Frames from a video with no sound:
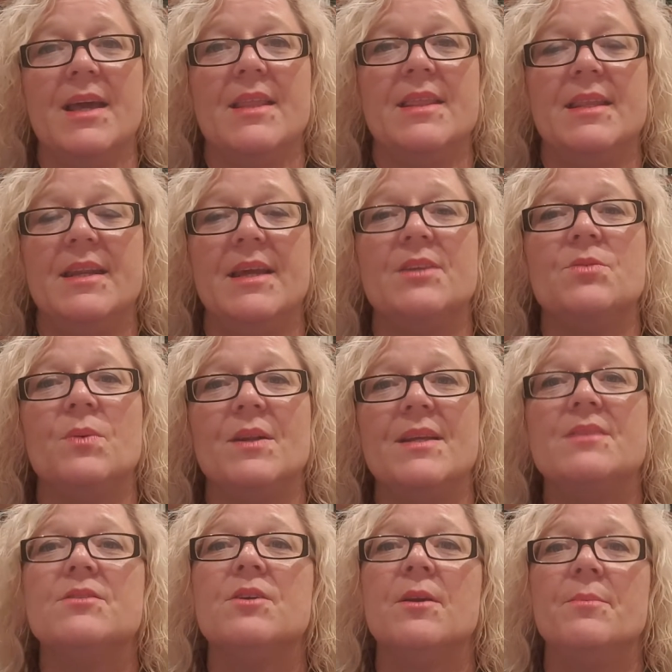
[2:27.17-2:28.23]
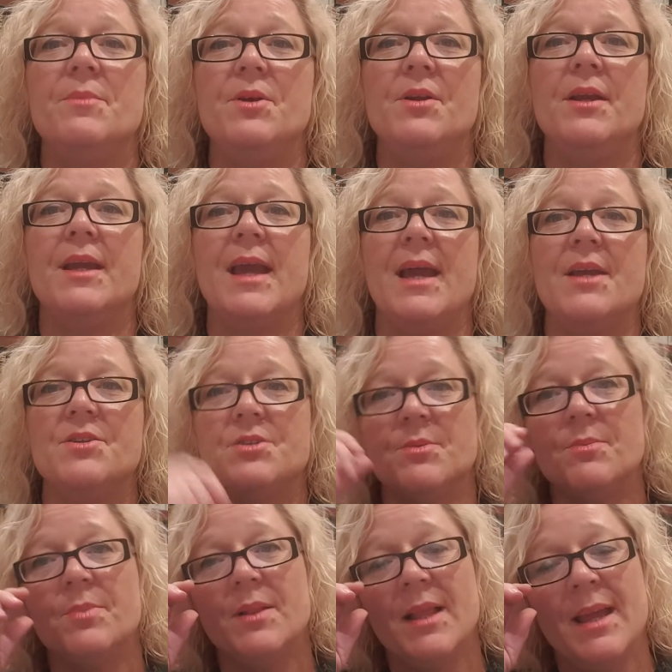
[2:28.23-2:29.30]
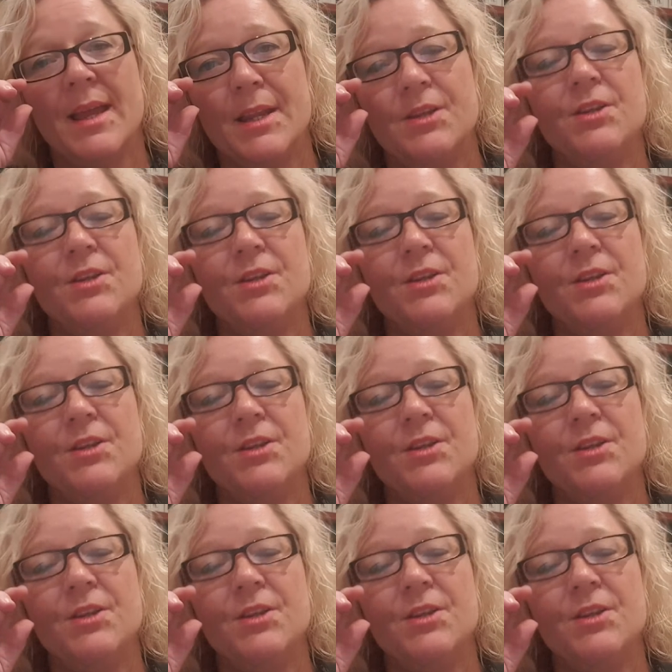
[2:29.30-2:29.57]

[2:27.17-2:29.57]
The next one is communication plan.